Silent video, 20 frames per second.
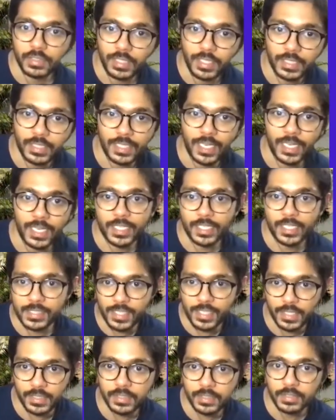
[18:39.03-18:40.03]
That'll take a
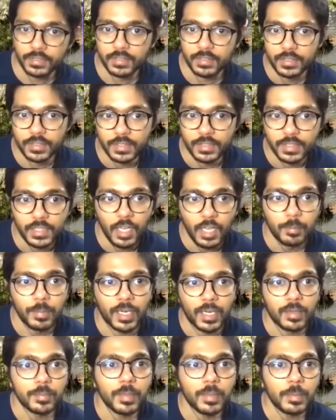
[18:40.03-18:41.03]
second.
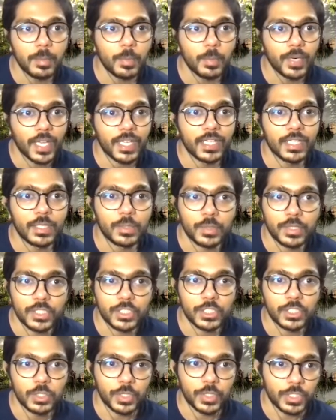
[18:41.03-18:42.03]
But maybe what I can do is
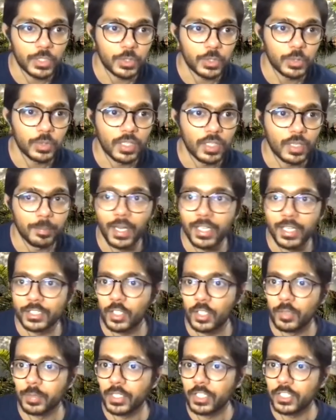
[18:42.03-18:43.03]
show you a past
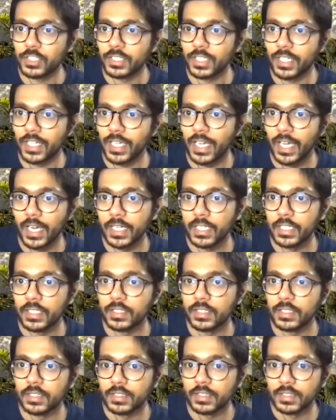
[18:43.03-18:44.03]
operation that I had.
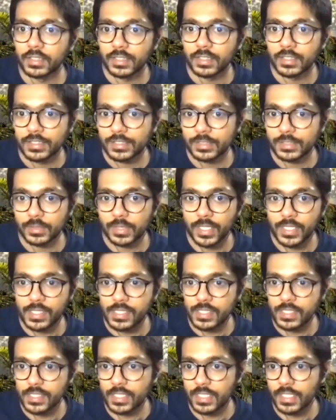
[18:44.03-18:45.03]
So
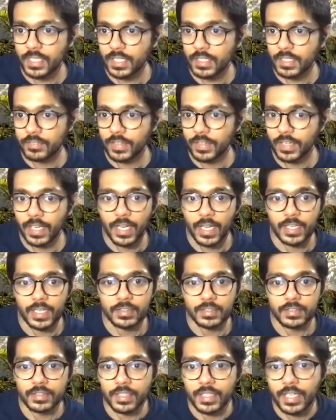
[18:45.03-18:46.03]
let's see if I had
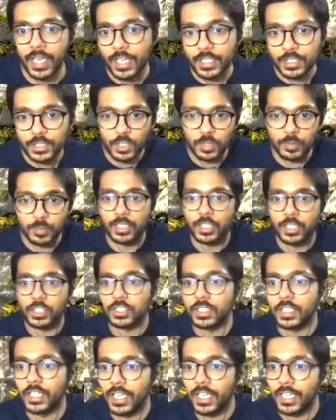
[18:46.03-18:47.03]
a cached
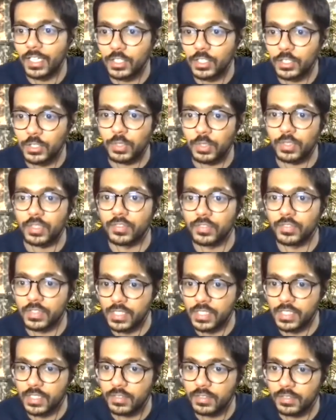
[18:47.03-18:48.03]
operation, I can show you the
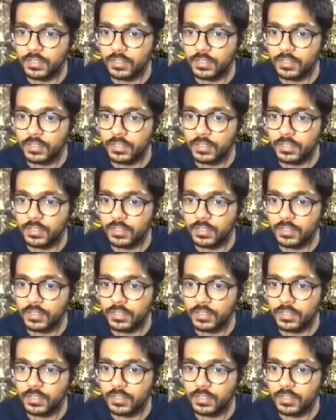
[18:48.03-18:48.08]
difference here.